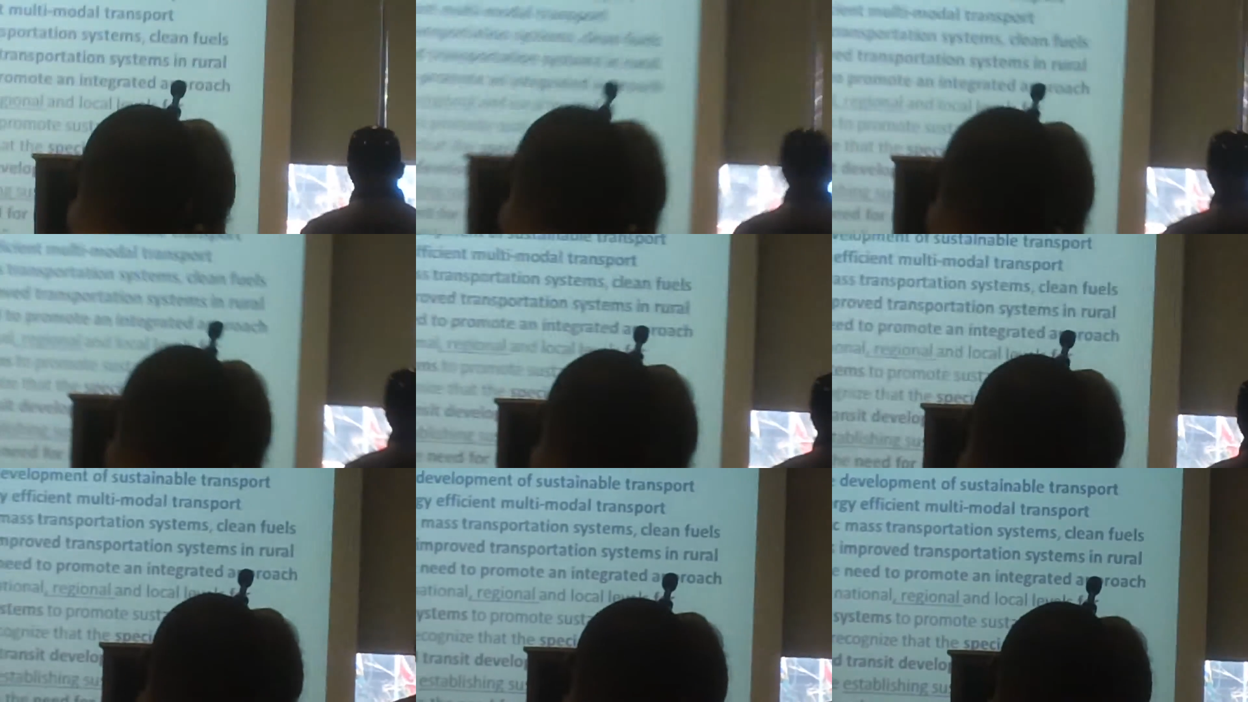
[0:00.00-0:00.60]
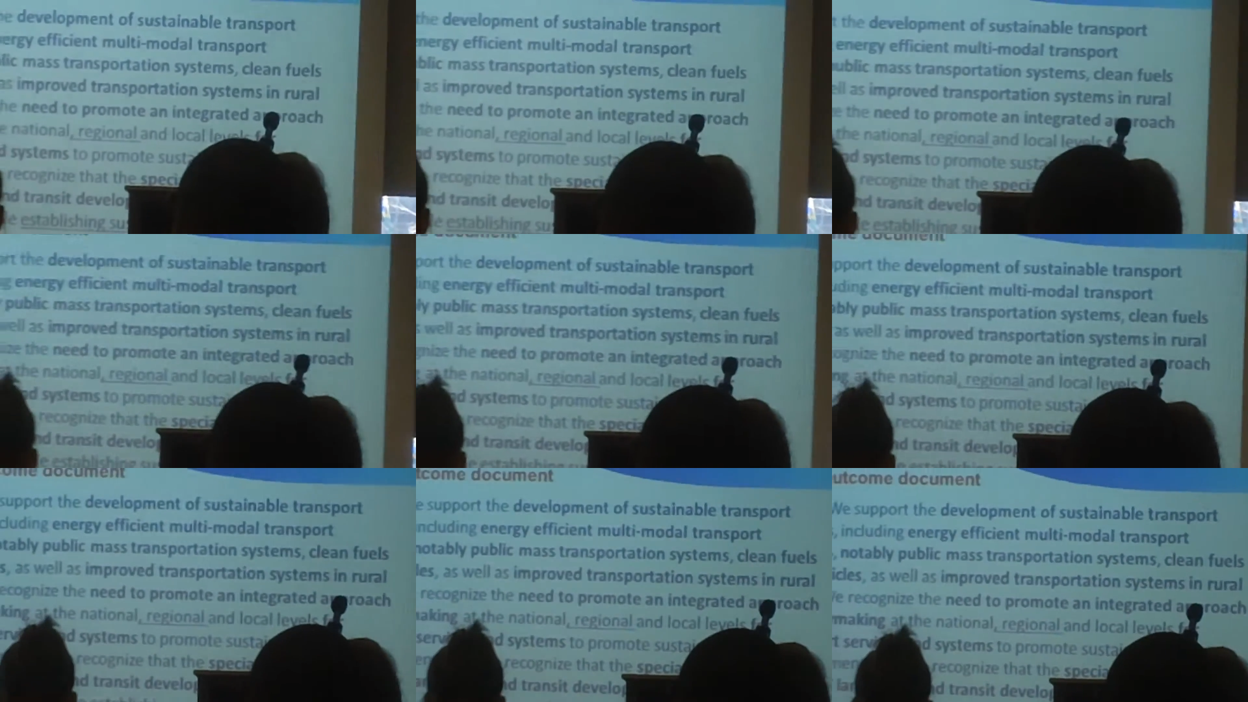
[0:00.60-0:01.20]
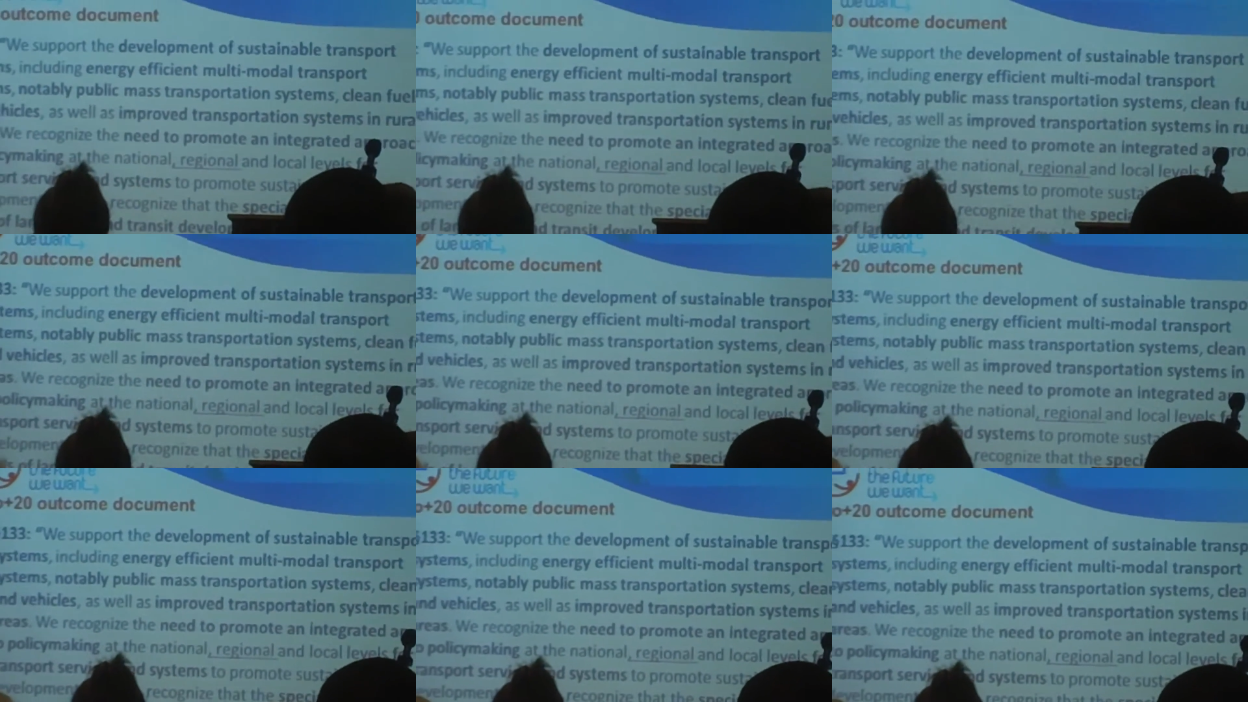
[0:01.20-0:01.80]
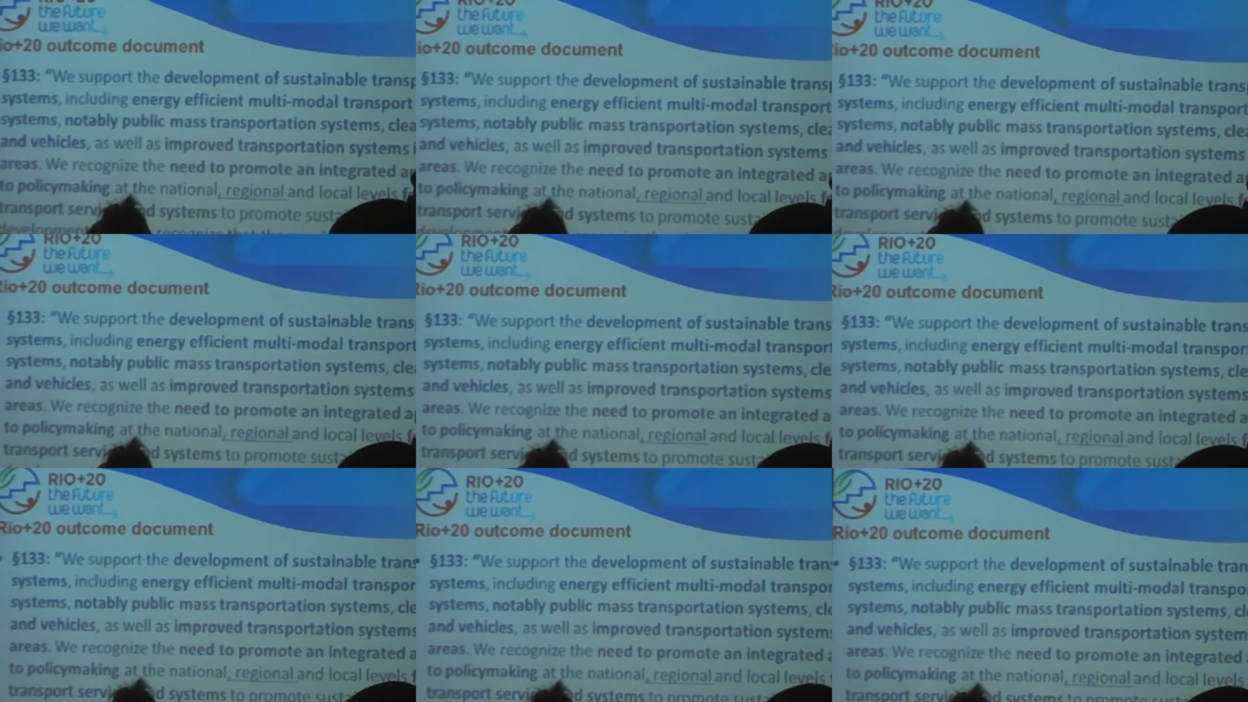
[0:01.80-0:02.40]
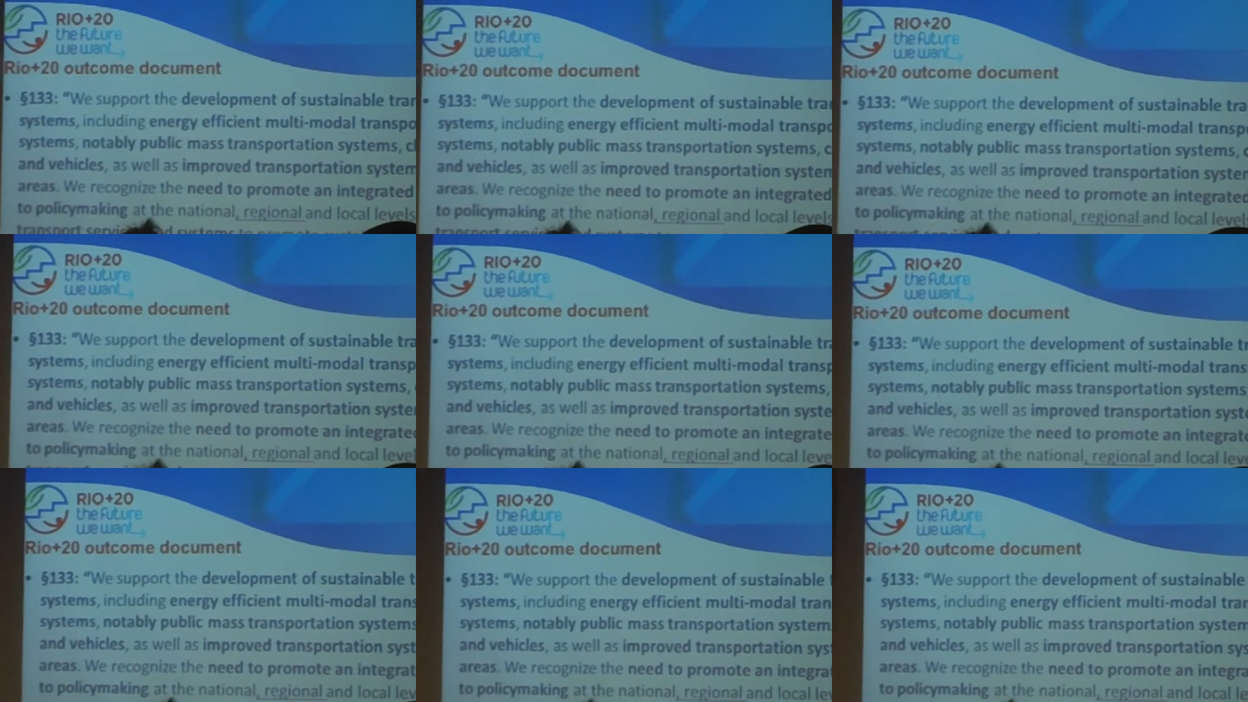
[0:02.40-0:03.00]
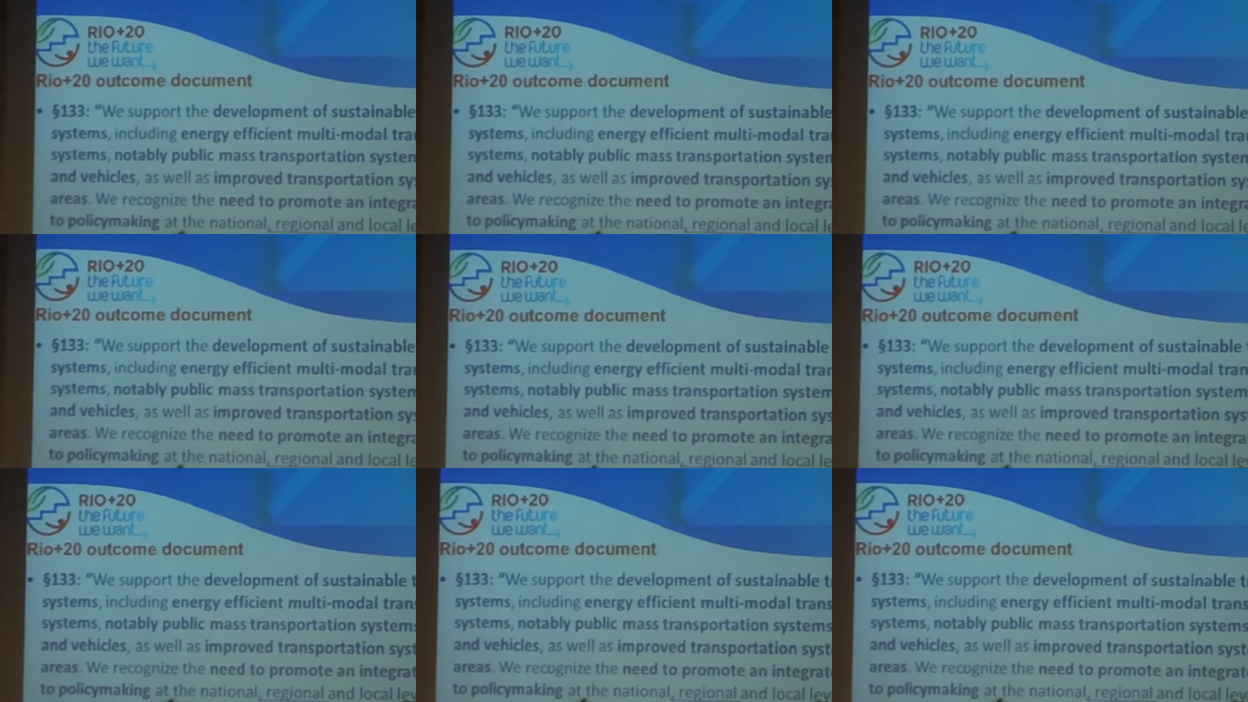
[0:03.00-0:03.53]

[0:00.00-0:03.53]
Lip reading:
(no speaker visible)